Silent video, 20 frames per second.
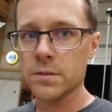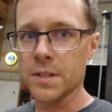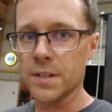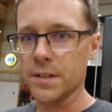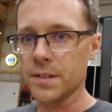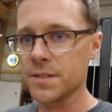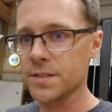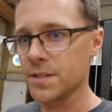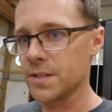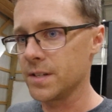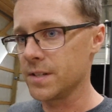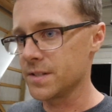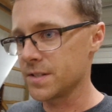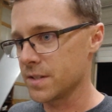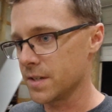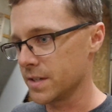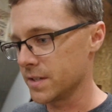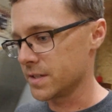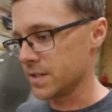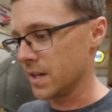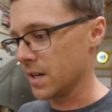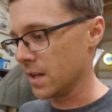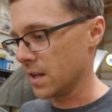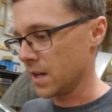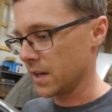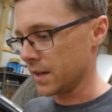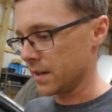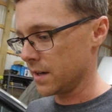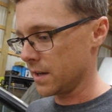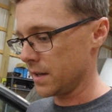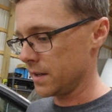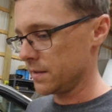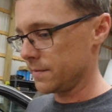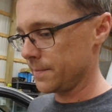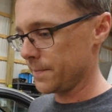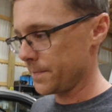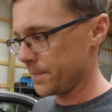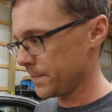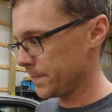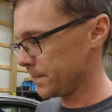because it is like 10 o'clock at night.
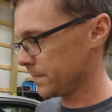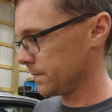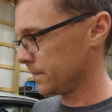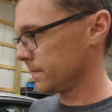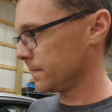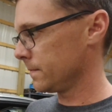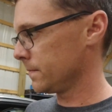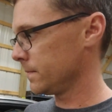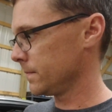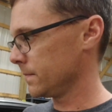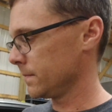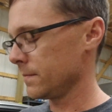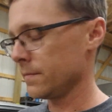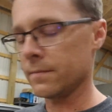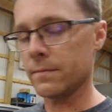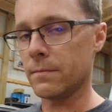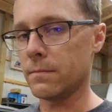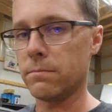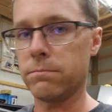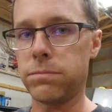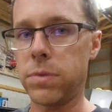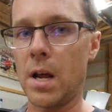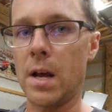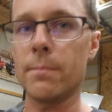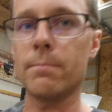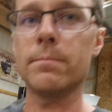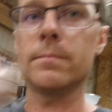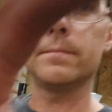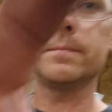Blah.